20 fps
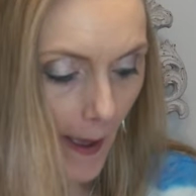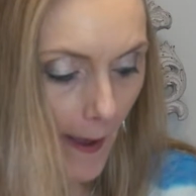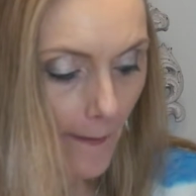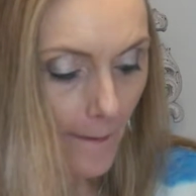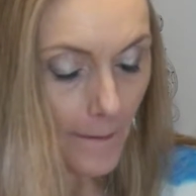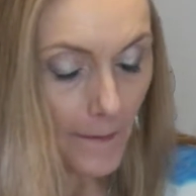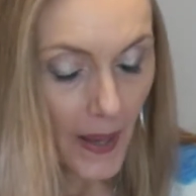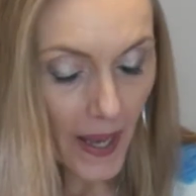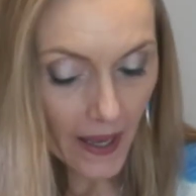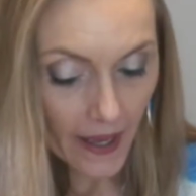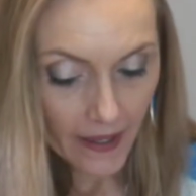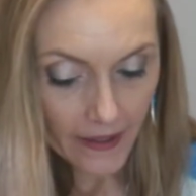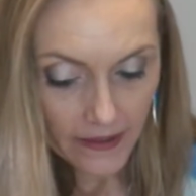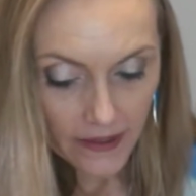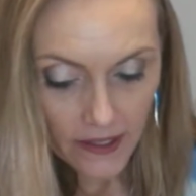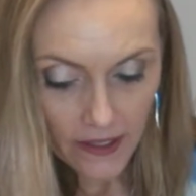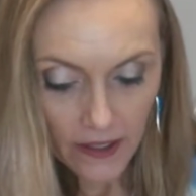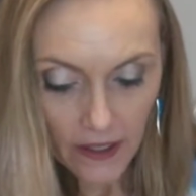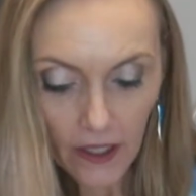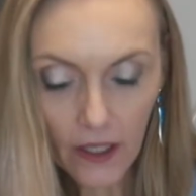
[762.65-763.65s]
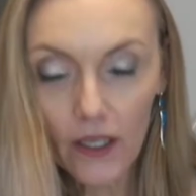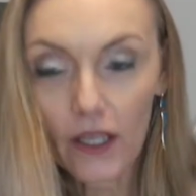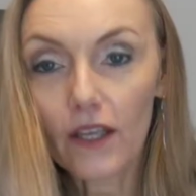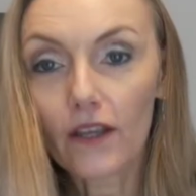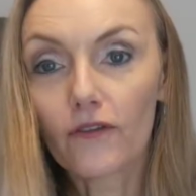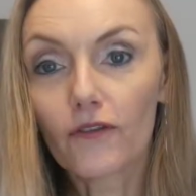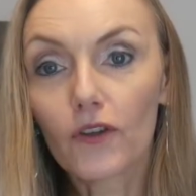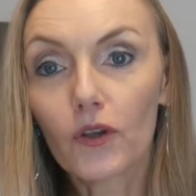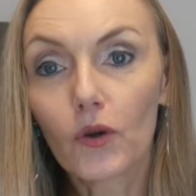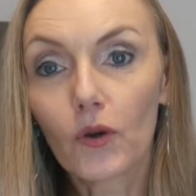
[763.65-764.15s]
But
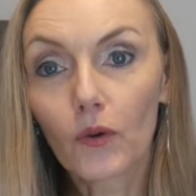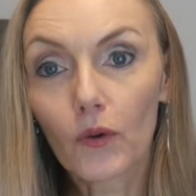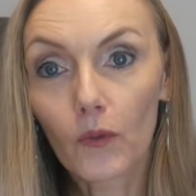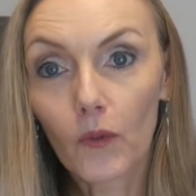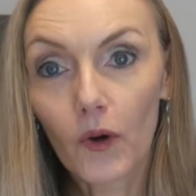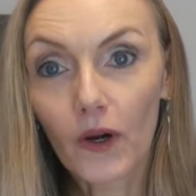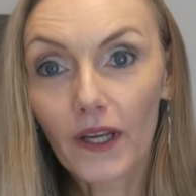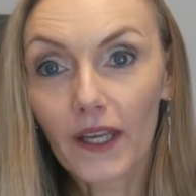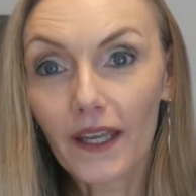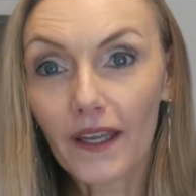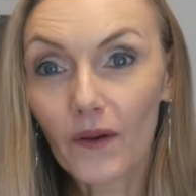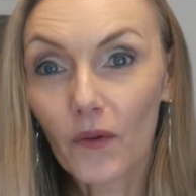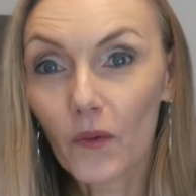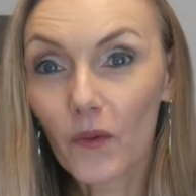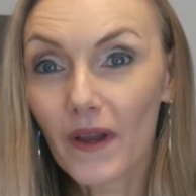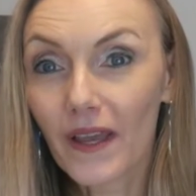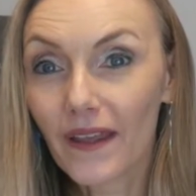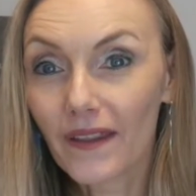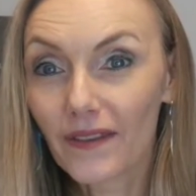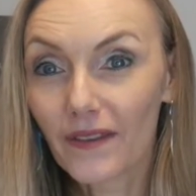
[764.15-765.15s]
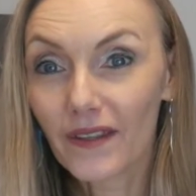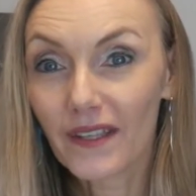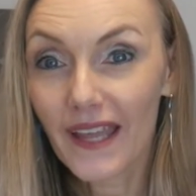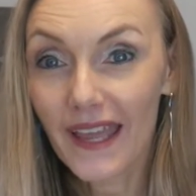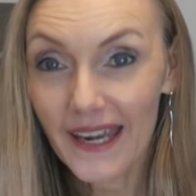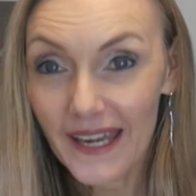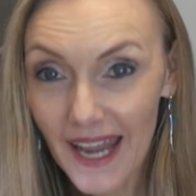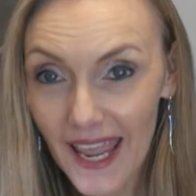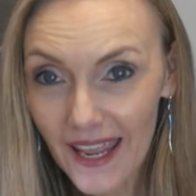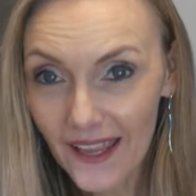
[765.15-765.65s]
if you're working with
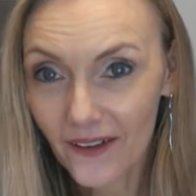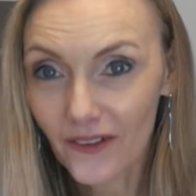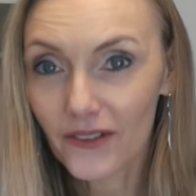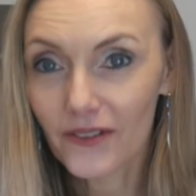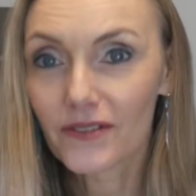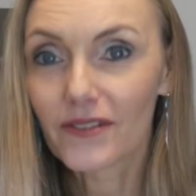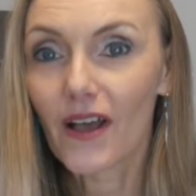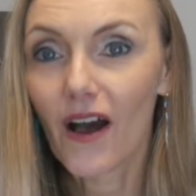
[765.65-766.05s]
nails,